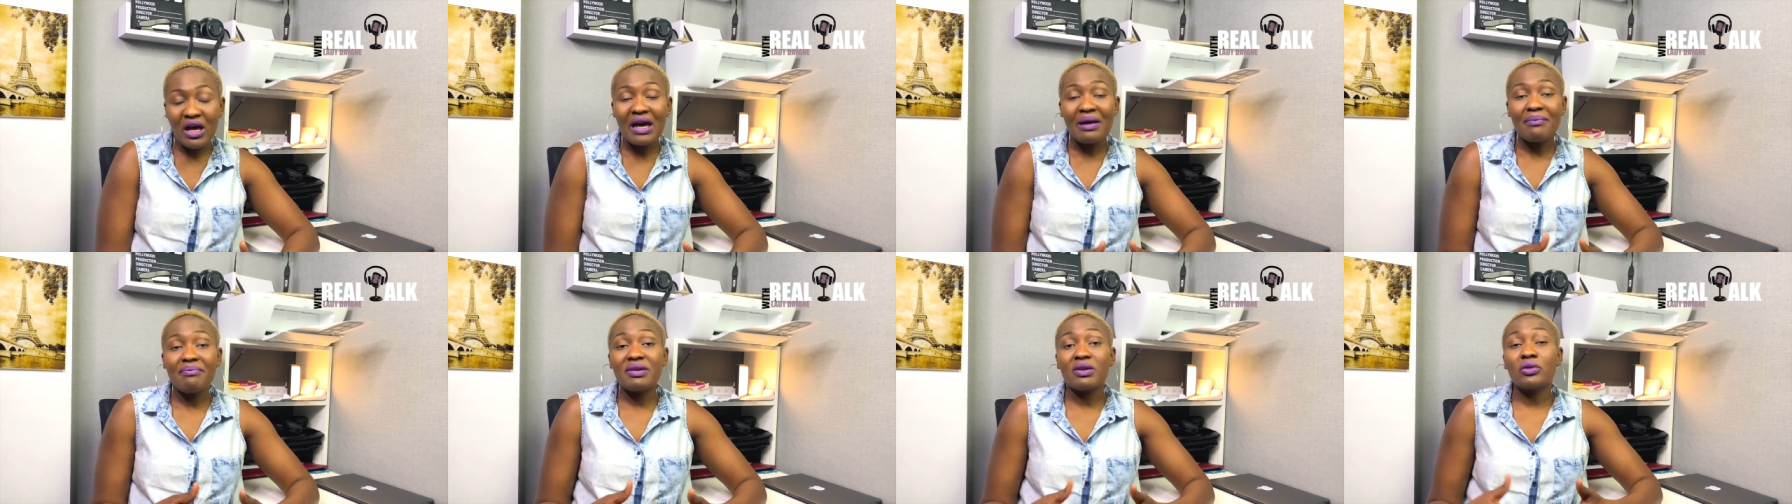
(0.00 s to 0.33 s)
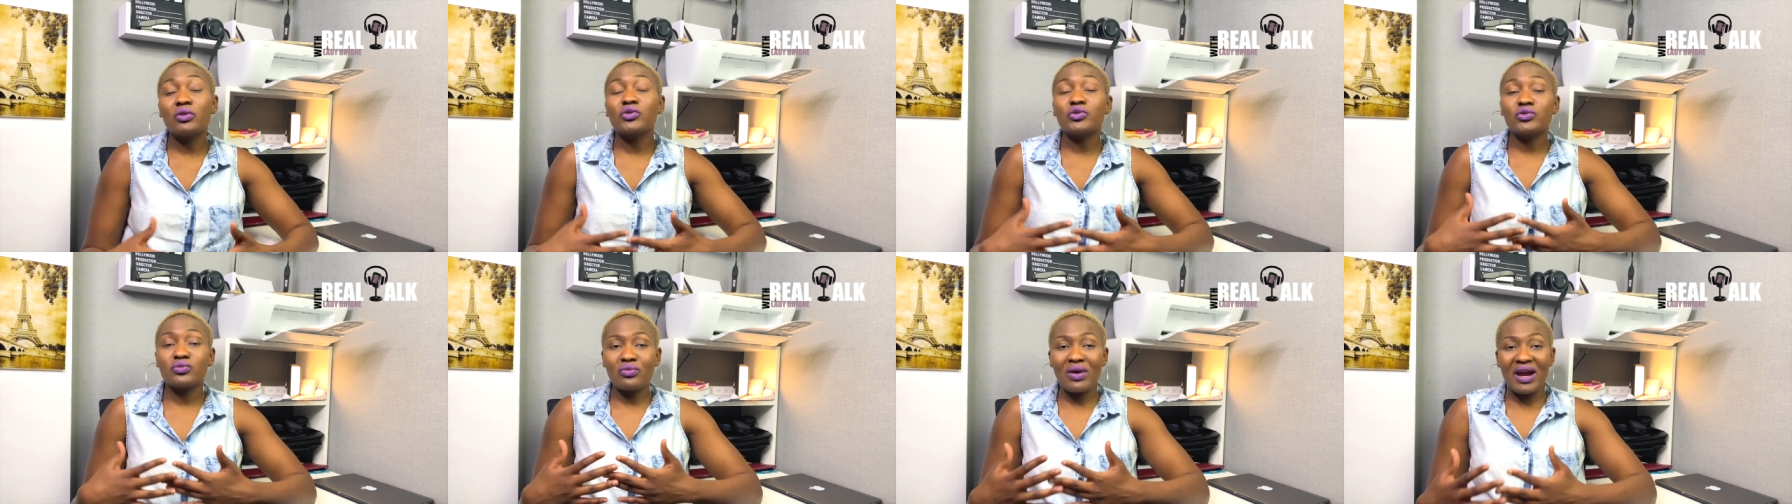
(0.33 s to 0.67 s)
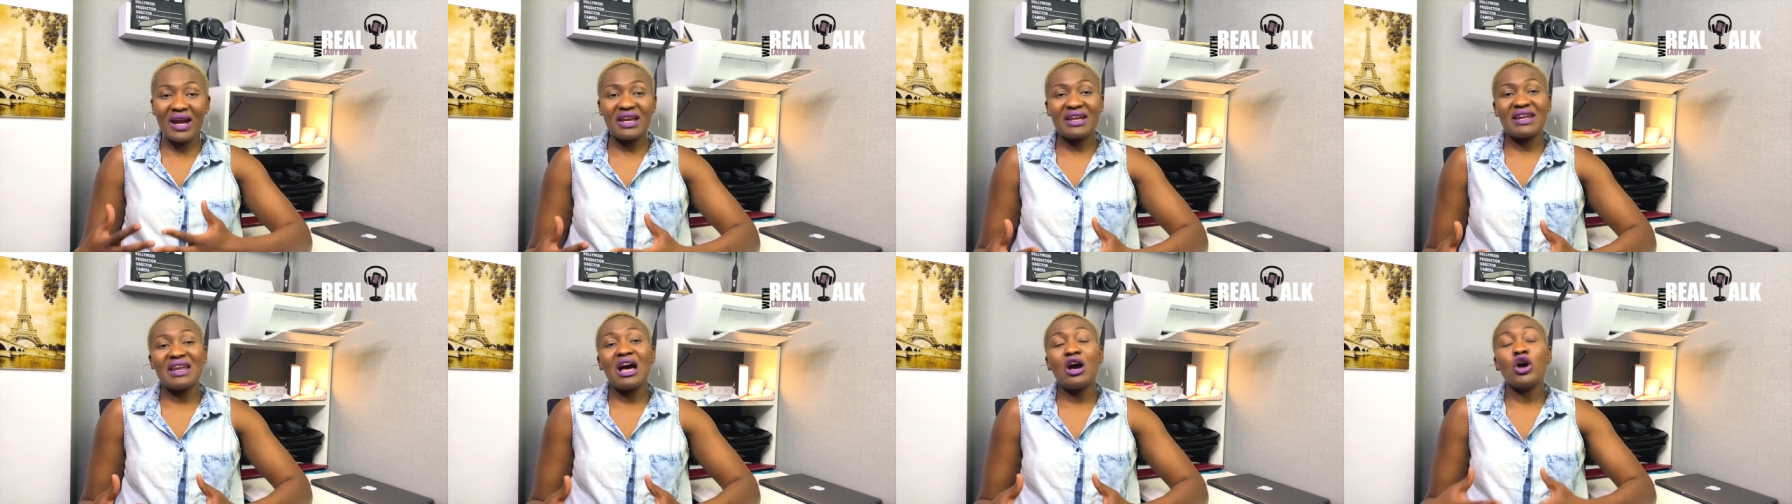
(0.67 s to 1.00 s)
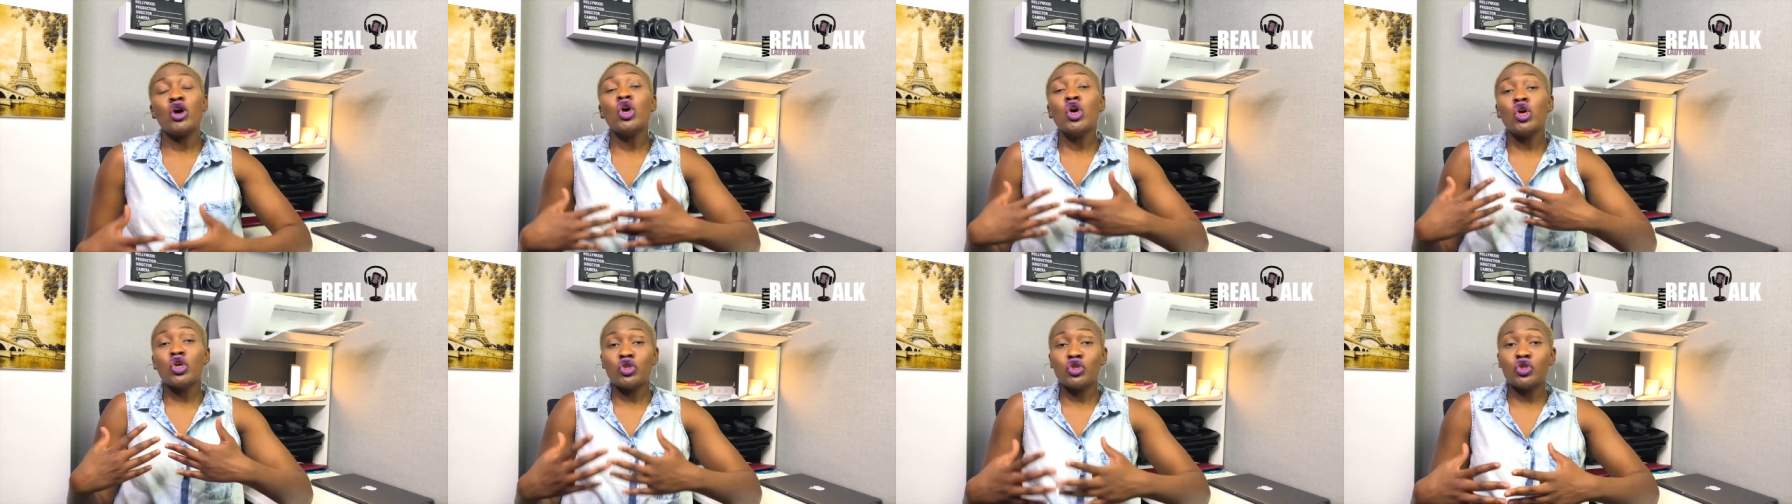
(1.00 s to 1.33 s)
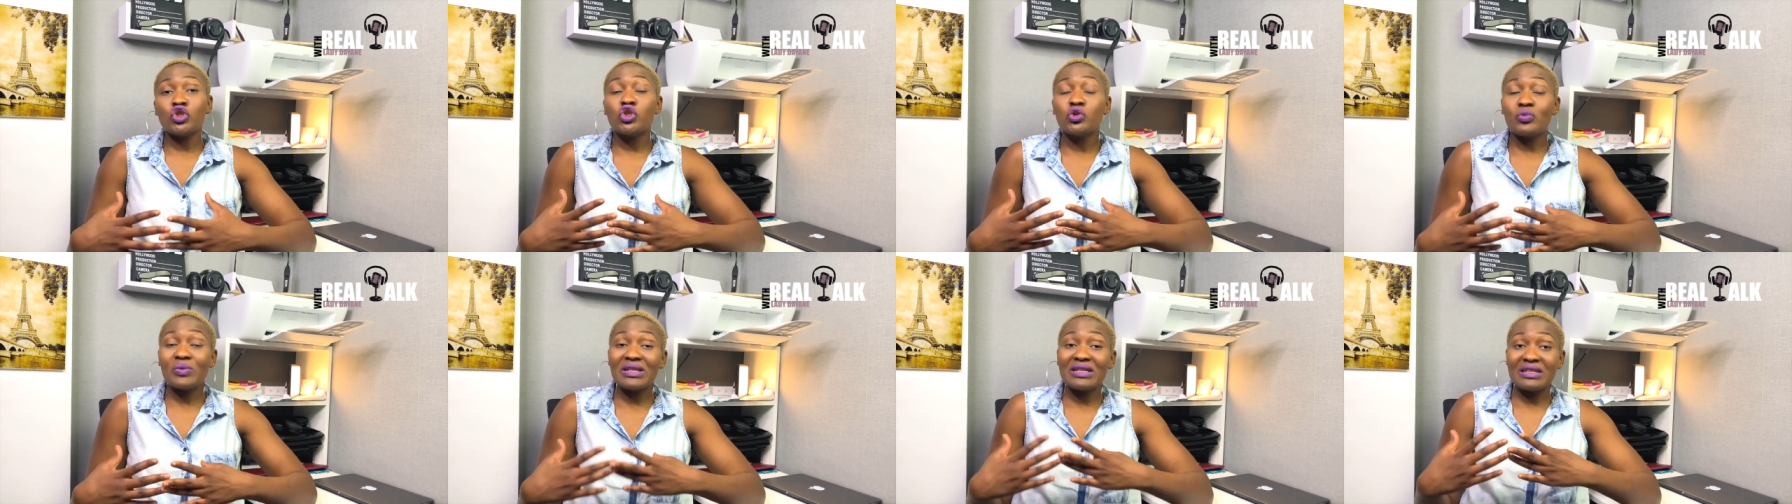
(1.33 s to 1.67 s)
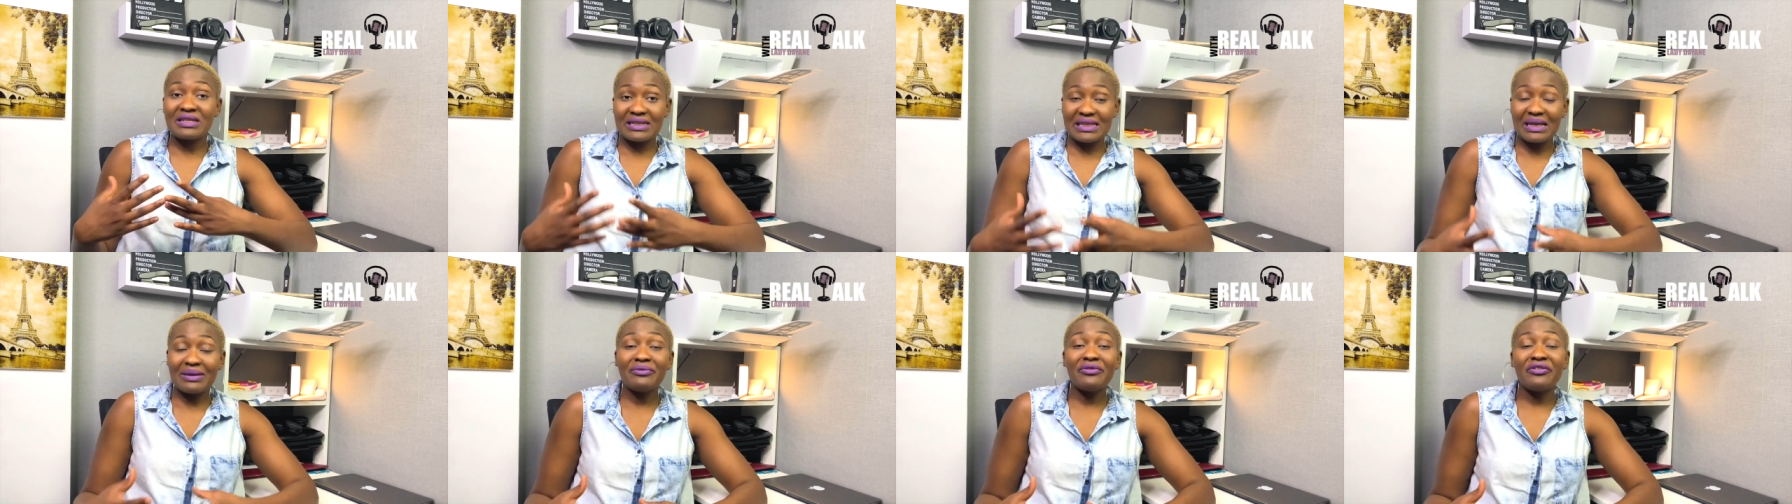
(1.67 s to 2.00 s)
Because right now, you're doing
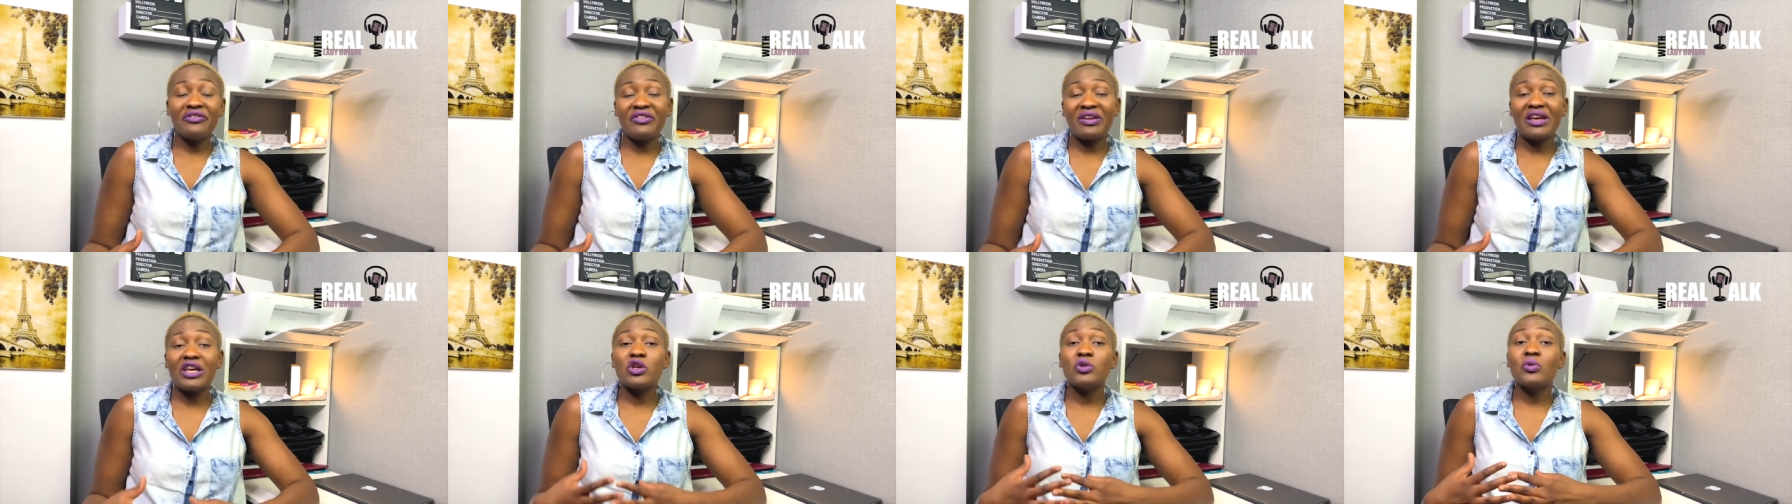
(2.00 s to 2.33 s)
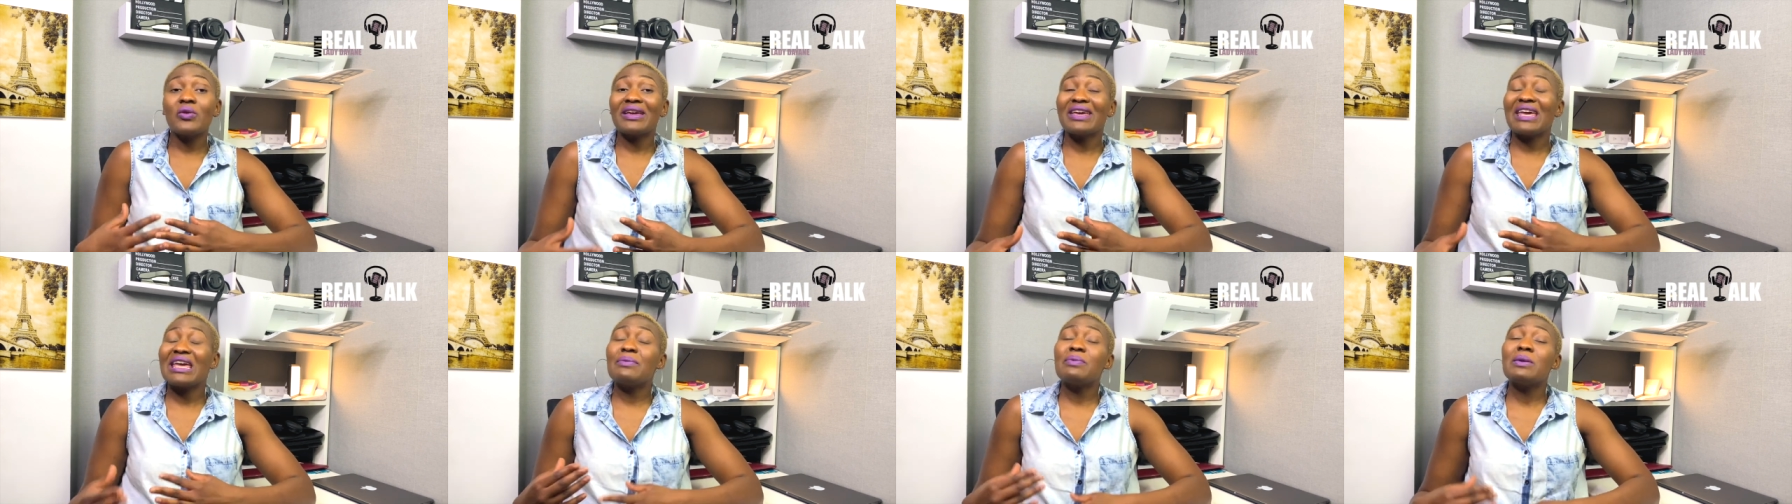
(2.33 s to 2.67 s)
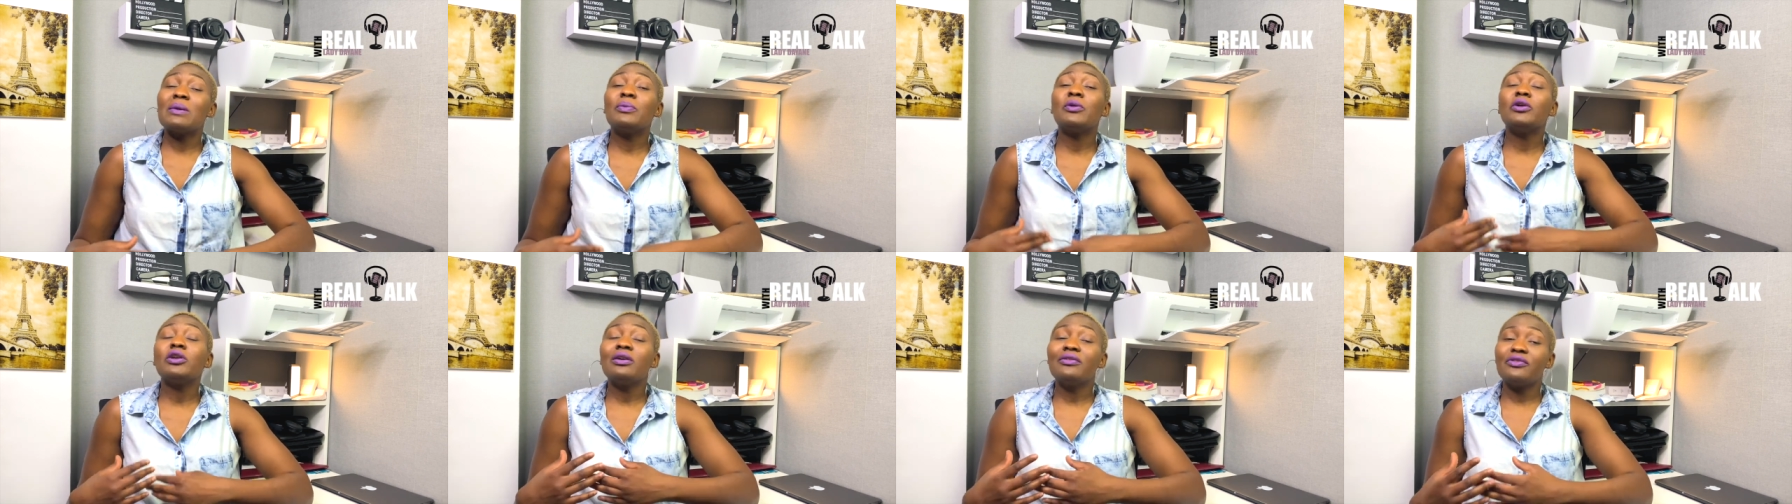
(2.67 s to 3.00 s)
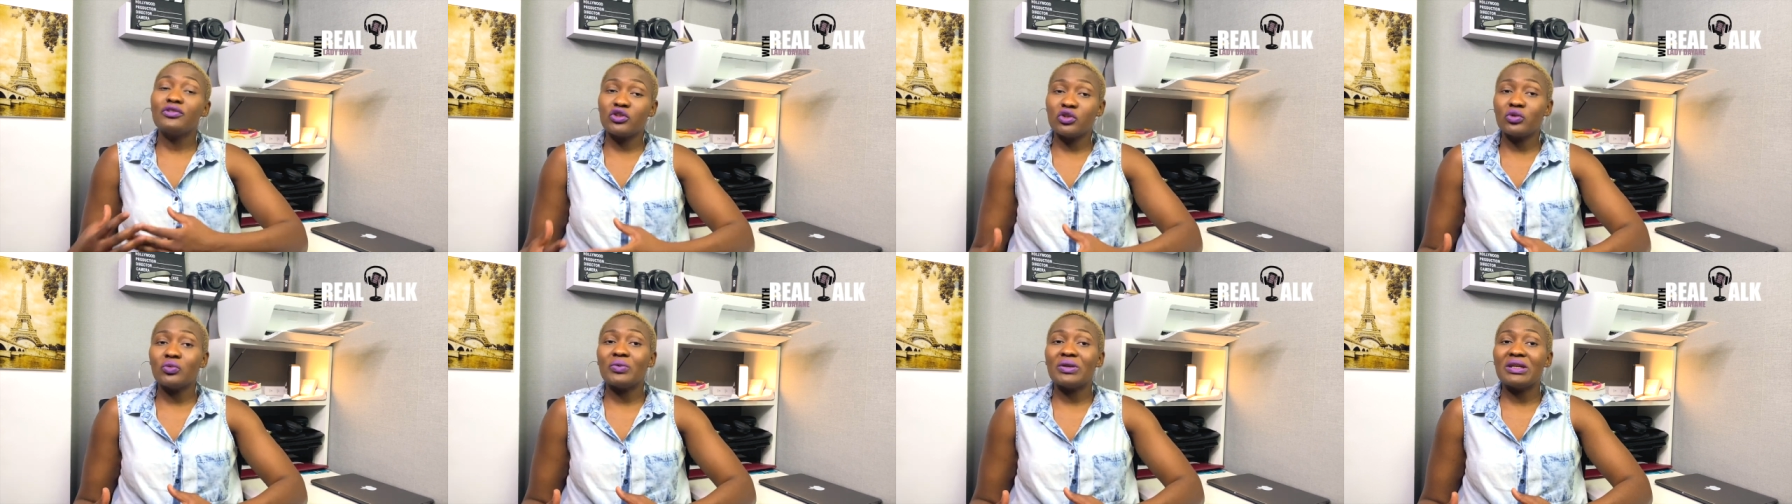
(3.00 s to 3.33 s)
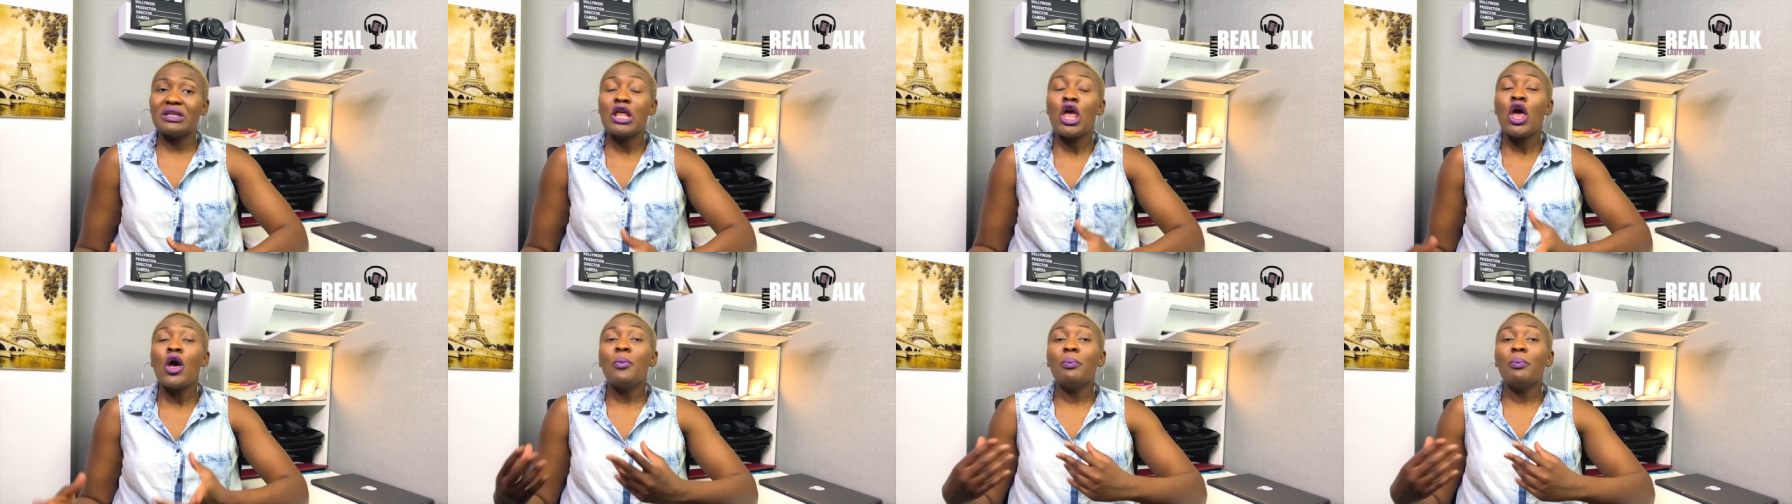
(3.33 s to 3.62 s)
something you are capable of doing,